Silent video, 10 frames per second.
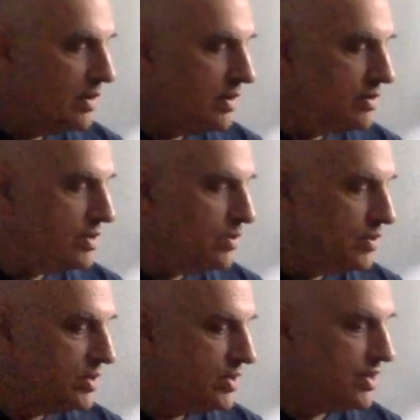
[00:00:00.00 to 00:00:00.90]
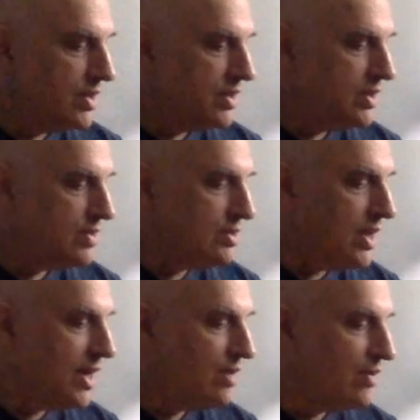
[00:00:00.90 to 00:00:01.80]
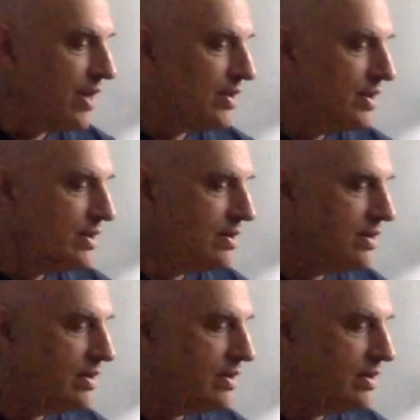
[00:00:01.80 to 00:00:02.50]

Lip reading: see what this thing is tied around here.